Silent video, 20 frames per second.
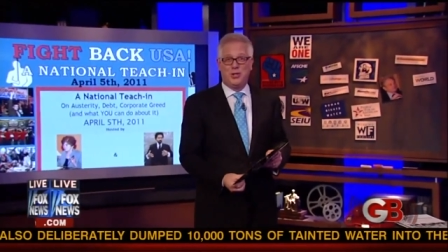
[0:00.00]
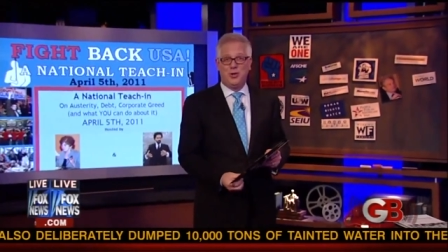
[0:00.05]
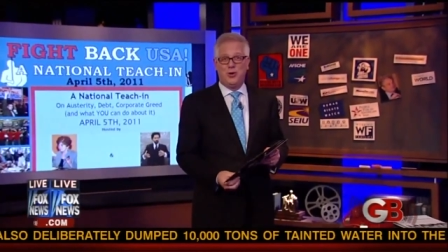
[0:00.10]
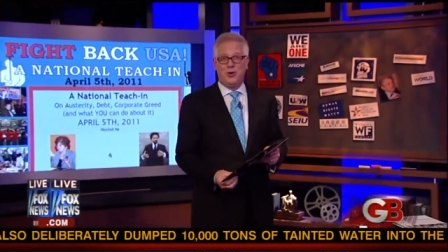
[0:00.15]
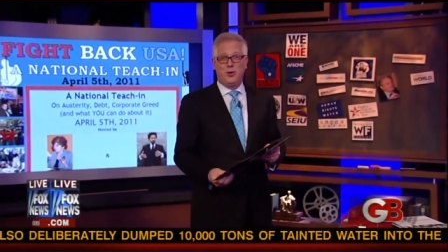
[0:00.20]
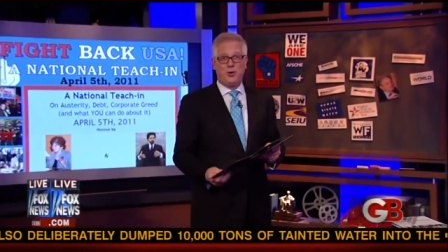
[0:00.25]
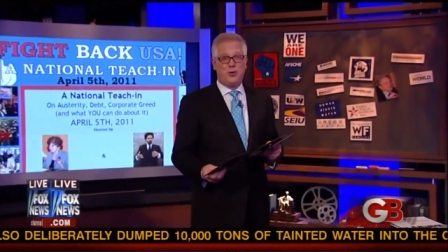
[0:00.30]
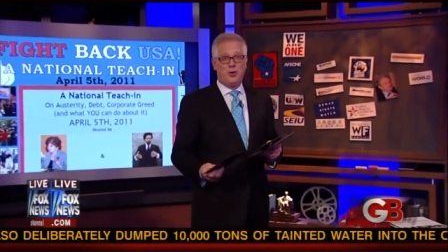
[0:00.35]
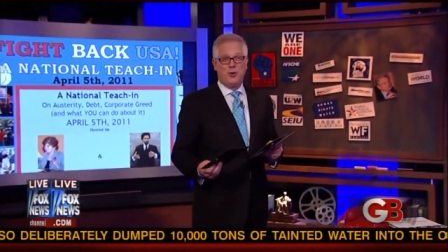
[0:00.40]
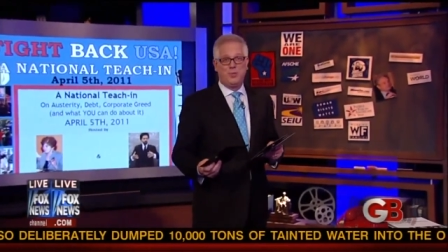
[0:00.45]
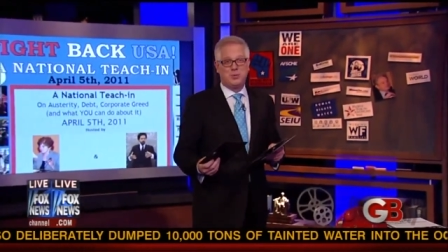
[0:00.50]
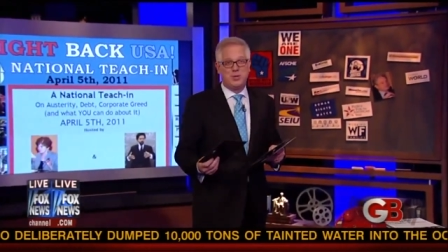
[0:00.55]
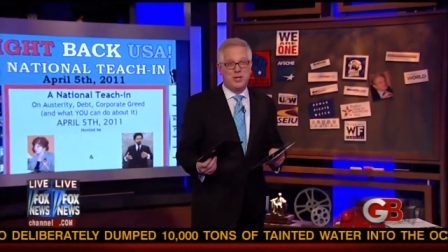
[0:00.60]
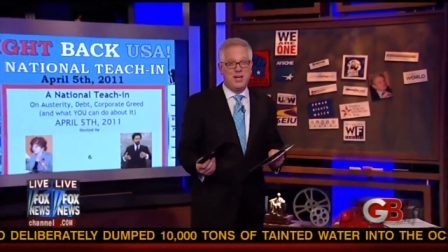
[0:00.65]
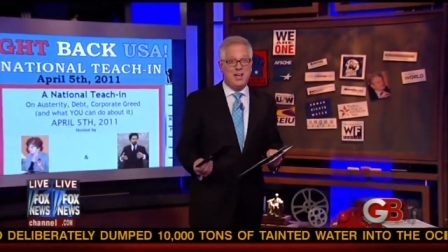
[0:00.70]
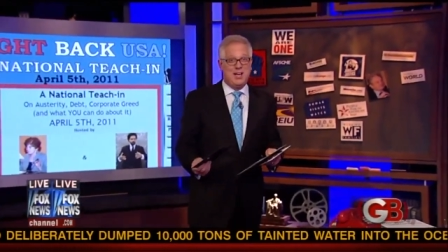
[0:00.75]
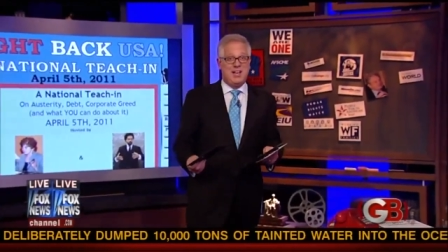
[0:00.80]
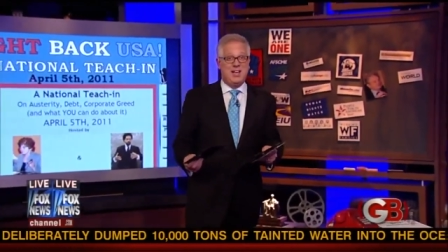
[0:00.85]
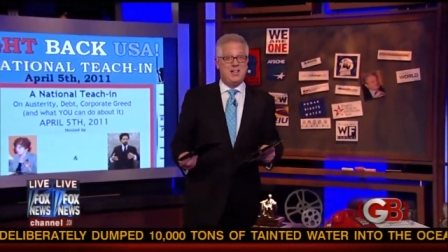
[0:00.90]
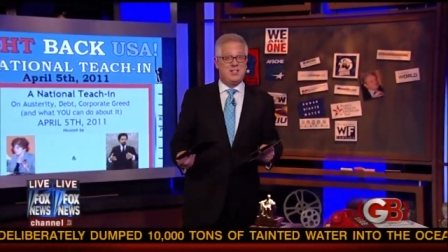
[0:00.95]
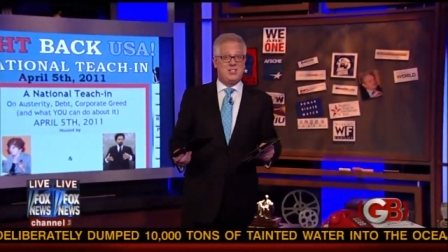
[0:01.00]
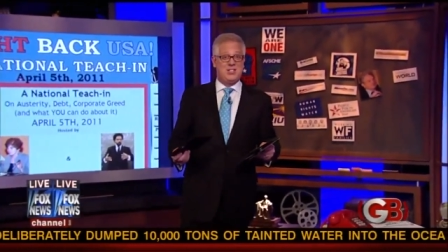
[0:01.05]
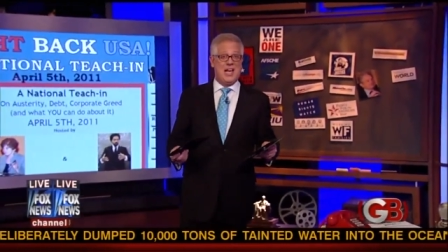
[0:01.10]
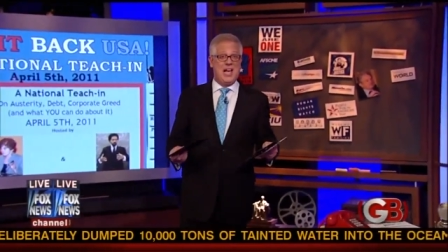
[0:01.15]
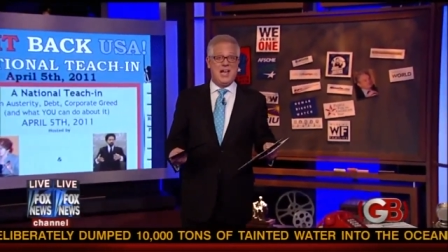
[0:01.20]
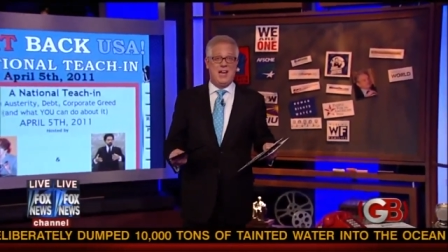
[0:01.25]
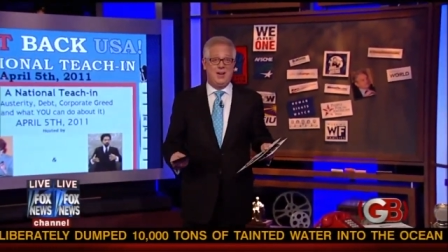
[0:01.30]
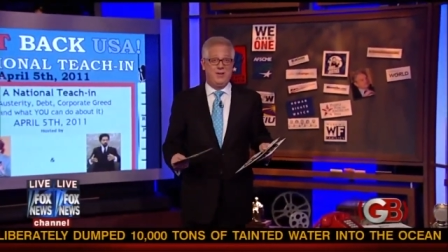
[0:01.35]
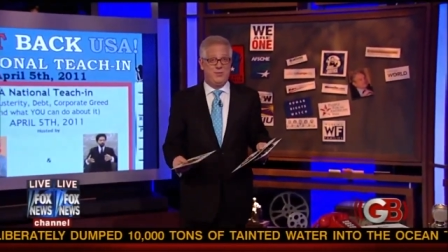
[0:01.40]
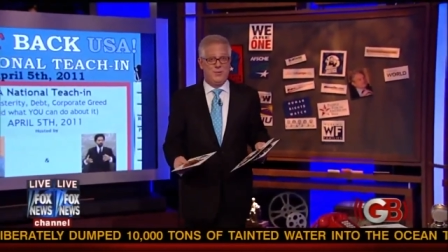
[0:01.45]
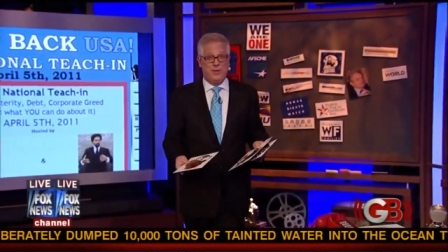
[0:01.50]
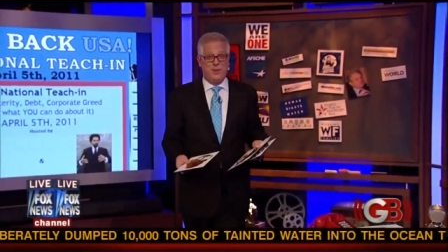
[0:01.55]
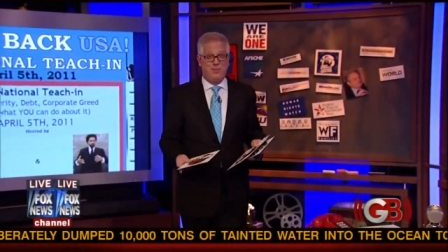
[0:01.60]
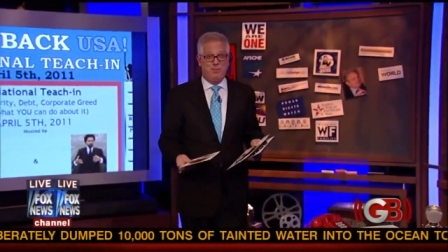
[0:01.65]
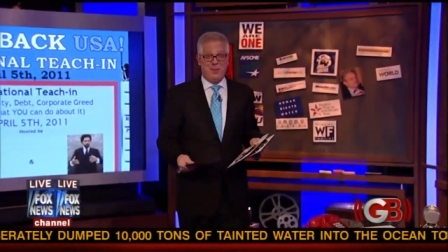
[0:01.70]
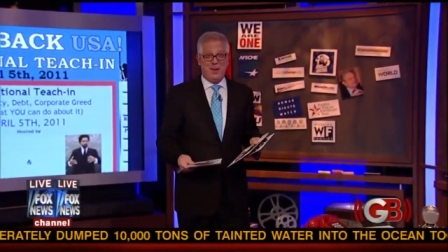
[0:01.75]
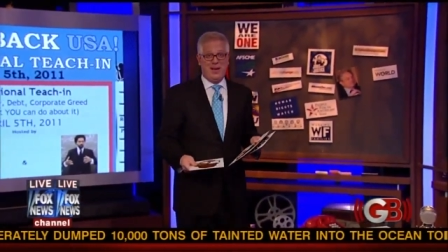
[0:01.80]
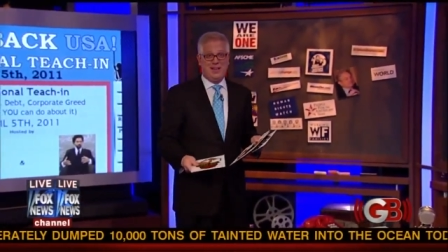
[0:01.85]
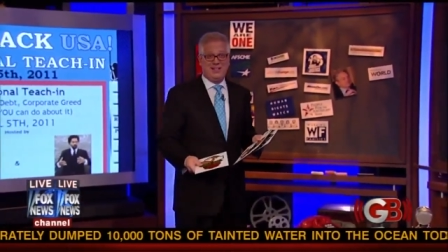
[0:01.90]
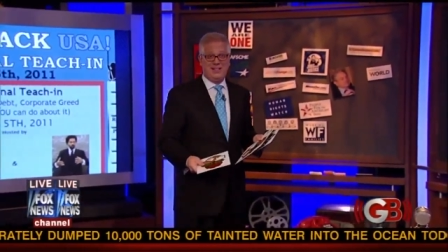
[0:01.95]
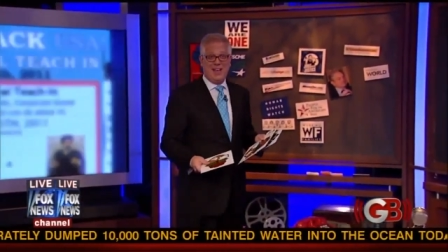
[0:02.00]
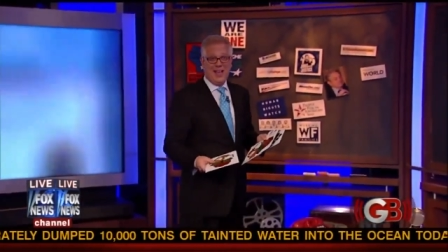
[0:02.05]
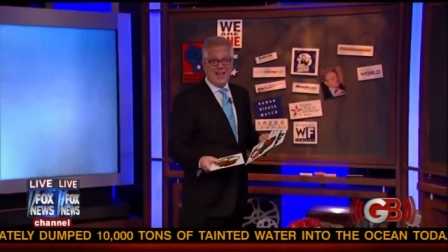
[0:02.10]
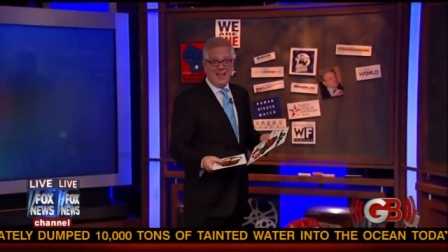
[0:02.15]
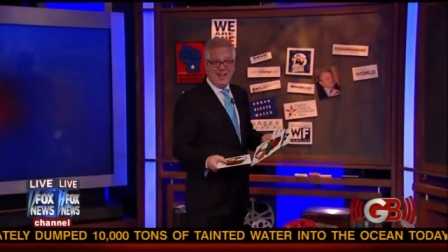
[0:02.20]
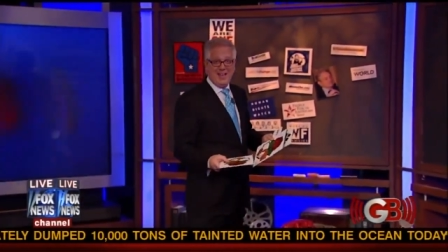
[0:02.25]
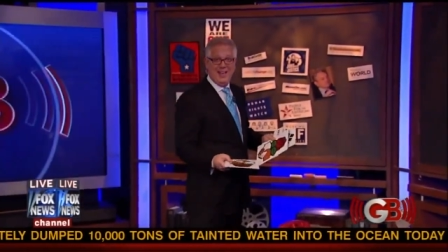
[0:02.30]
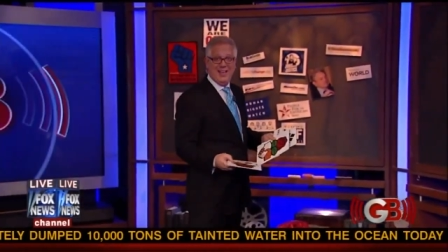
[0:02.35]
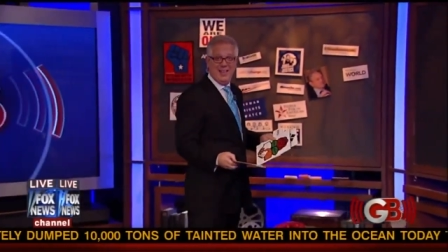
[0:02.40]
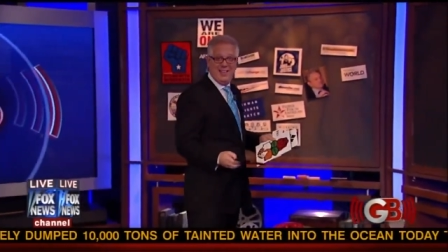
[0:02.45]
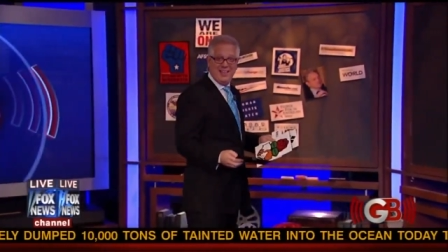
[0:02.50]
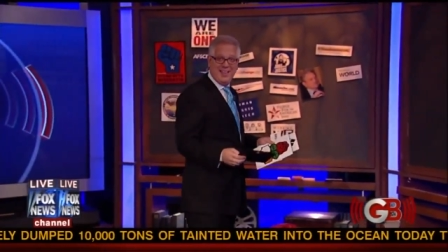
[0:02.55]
groups are getting excited for the big day.